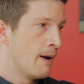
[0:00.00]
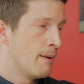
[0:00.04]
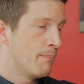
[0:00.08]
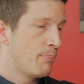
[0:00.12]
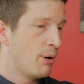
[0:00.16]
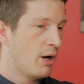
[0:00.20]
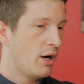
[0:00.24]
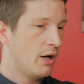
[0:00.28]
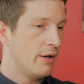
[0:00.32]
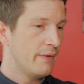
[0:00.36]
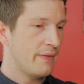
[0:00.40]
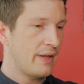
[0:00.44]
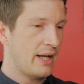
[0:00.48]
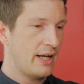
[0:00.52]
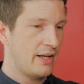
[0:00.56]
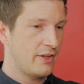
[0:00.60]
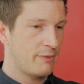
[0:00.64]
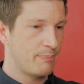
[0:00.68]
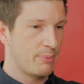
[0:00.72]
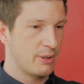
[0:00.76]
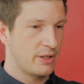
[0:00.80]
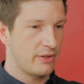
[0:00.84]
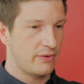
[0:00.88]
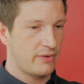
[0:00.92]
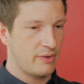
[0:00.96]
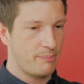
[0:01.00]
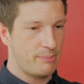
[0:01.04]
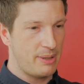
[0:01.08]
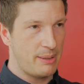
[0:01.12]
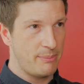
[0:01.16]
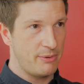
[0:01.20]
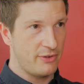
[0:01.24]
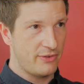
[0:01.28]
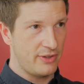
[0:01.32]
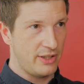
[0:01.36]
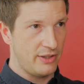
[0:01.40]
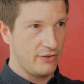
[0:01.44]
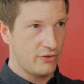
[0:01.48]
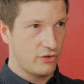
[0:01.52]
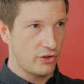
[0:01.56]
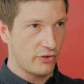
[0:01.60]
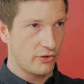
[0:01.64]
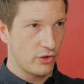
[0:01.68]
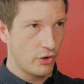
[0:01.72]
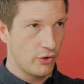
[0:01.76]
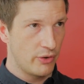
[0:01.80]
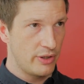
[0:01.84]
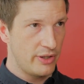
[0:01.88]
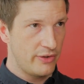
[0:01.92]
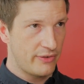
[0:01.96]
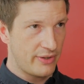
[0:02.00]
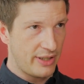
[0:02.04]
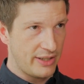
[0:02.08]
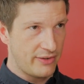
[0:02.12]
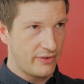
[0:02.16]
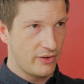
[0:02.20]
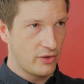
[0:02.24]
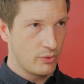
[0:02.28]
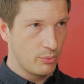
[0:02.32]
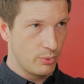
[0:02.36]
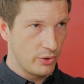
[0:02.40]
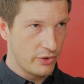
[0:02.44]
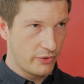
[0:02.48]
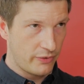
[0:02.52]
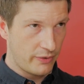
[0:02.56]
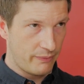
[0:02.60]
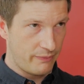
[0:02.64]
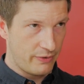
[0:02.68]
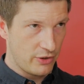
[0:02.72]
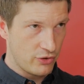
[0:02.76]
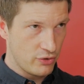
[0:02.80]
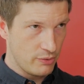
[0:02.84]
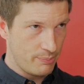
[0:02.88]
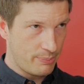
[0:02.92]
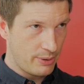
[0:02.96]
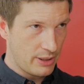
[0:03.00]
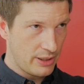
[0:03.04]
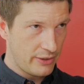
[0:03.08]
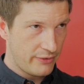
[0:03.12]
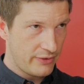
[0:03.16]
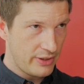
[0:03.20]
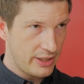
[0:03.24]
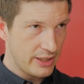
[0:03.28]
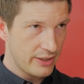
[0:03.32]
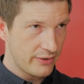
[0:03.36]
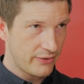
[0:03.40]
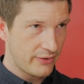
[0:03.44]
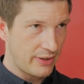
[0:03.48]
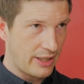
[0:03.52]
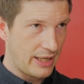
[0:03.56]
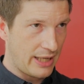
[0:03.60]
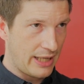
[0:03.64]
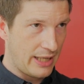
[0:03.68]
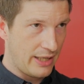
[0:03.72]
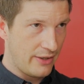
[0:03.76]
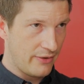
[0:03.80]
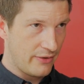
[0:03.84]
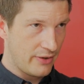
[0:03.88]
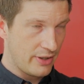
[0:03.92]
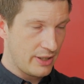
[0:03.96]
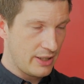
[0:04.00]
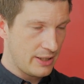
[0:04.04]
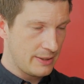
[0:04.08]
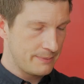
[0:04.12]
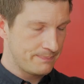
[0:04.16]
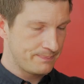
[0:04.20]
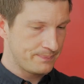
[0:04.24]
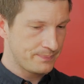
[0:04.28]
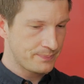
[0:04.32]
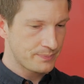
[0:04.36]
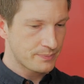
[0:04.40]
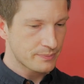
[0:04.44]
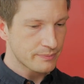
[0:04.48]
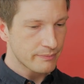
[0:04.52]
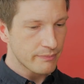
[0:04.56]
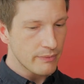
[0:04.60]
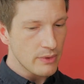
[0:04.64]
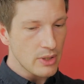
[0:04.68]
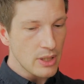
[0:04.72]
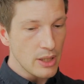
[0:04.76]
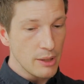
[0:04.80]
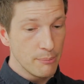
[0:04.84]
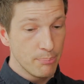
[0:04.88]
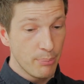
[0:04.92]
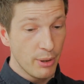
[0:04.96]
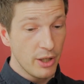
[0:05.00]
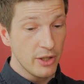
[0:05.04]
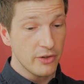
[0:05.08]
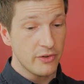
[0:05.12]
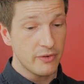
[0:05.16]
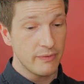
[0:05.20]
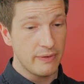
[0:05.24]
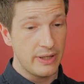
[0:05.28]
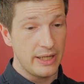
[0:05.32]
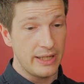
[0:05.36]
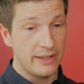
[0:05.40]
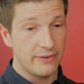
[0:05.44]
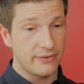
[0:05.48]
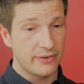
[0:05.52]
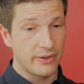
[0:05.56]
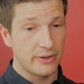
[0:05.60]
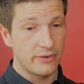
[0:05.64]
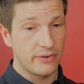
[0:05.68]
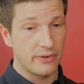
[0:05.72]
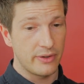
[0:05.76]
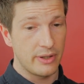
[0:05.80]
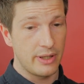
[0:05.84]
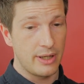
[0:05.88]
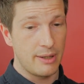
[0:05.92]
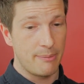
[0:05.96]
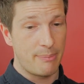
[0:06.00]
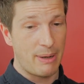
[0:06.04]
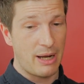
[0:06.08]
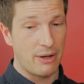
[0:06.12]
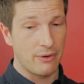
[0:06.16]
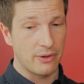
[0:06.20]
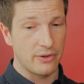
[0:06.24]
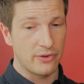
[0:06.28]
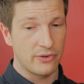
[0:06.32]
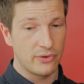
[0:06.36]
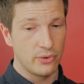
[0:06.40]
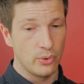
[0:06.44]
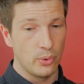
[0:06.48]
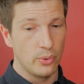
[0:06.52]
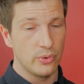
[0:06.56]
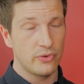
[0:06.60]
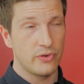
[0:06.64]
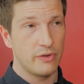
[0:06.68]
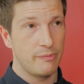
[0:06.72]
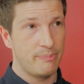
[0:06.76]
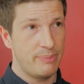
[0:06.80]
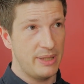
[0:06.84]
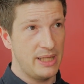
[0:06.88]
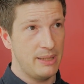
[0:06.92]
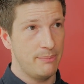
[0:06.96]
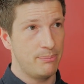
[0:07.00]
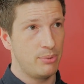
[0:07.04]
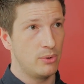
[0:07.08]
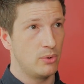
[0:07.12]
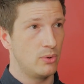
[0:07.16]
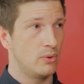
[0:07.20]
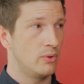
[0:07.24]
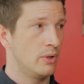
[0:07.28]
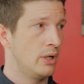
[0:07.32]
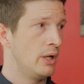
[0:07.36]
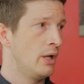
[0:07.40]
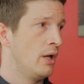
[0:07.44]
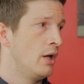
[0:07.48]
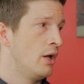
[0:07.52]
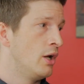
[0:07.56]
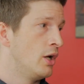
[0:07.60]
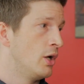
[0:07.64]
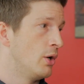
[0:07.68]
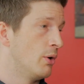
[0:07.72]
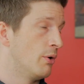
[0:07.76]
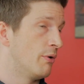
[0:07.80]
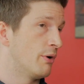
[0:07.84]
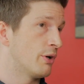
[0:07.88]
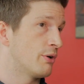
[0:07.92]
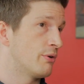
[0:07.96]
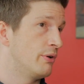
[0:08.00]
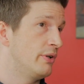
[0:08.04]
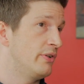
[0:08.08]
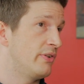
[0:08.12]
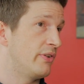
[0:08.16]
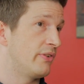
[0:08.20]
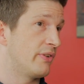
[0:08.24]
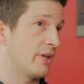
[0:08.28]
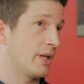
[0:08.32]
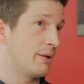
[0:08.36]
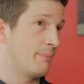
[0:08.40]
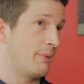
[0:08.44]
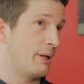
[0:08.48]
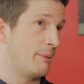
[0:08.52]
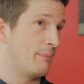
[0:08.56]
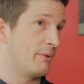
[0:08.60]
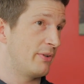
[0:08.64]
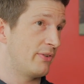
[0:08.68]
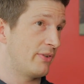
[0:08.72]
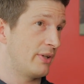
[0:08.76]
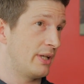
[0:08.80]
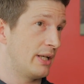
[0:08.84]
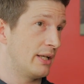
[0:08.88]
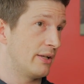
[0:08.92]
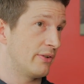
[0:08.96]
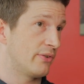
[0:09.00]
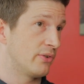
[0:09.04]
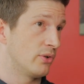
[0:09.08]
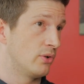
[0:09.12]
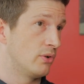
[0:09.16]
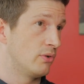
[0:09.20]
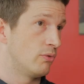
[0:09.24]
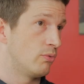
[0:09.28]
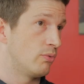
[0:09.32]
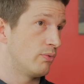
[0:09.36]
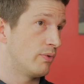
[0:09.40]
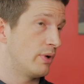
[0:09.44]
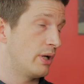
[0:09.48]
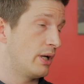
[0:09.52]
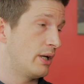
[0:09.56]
part of that is because the BBC is just orientated towards official politics, and part of it is about the sort of people who are recruited to the BBC, the sort